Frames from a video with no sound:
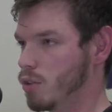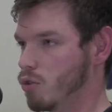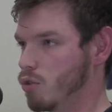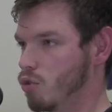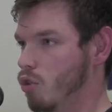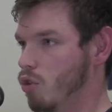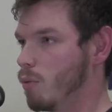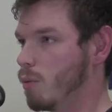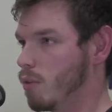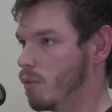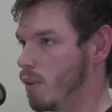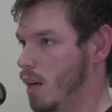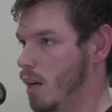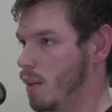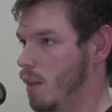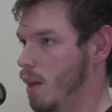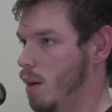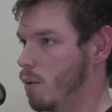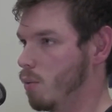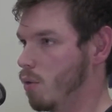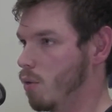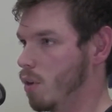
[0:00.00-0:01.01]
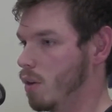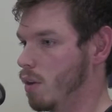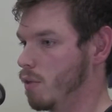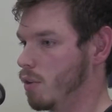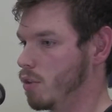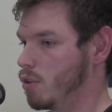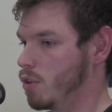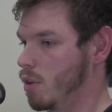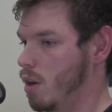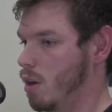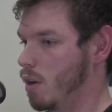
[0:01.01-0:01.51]
trauma around that? What if
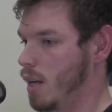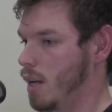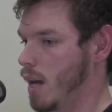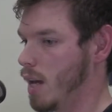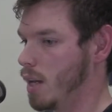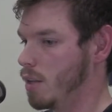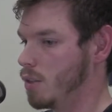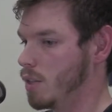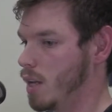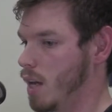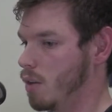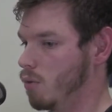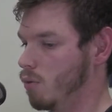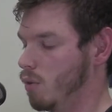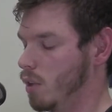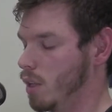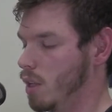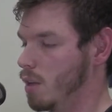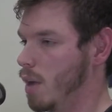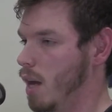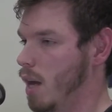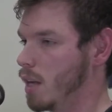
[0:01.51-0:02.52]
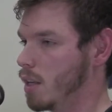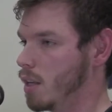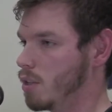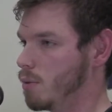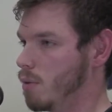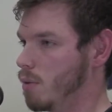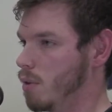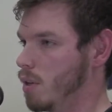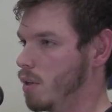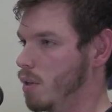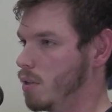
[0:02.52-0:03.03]
a child has had really bad
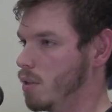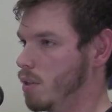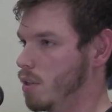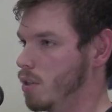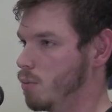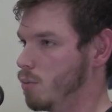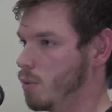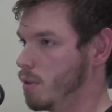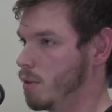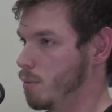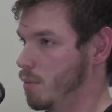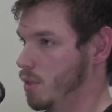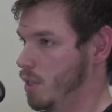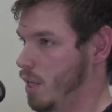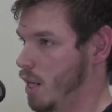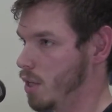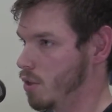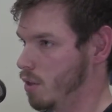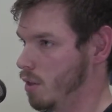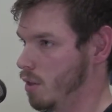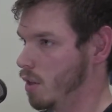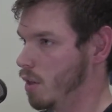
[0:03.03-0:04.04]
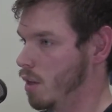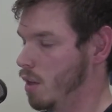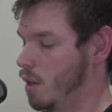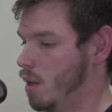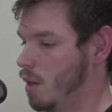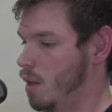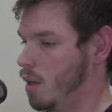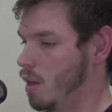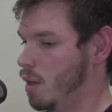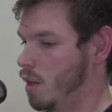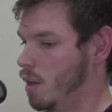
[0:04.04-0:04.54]
experiences with possession?
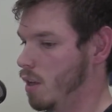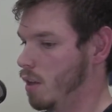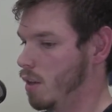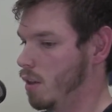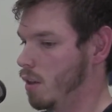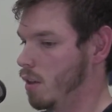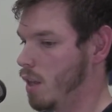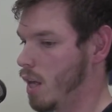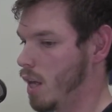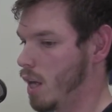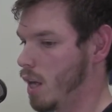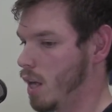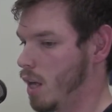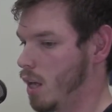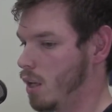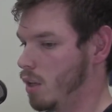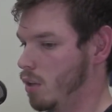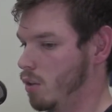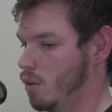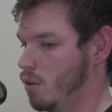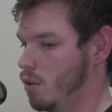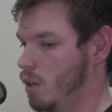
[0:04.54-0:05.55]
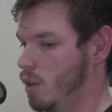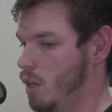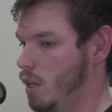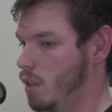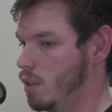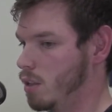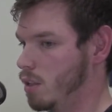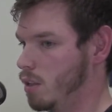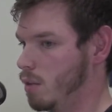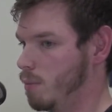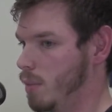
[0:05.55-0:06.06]
That you
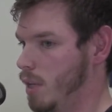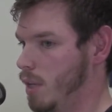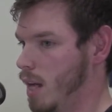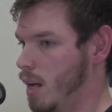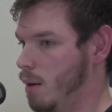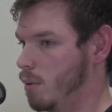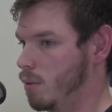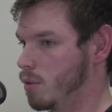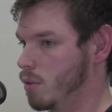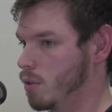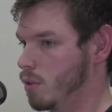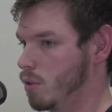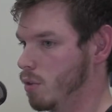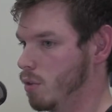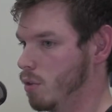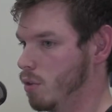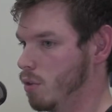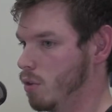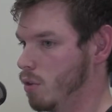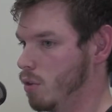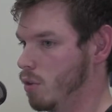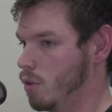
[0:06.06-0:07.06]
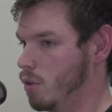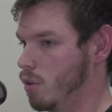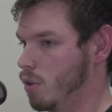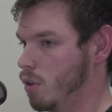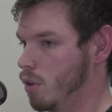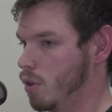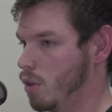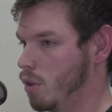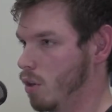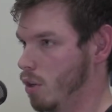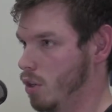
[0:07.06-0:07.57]
need to be able to
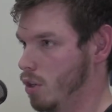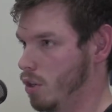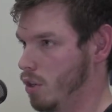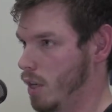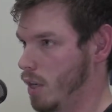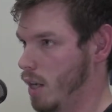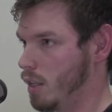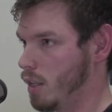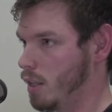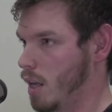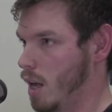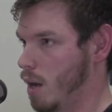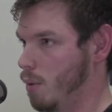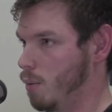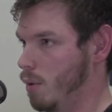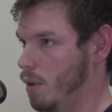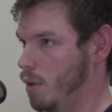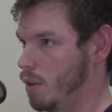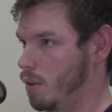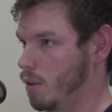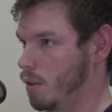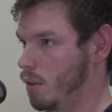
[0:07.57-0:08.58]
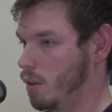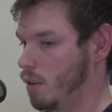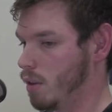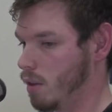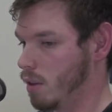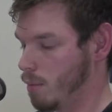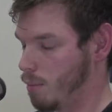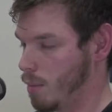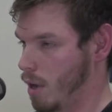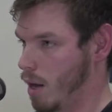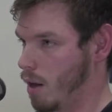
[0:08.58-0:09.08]
negotiate that with
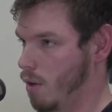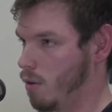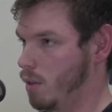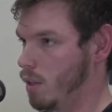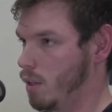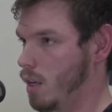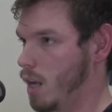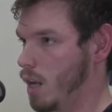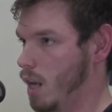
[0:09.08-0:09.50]
the parent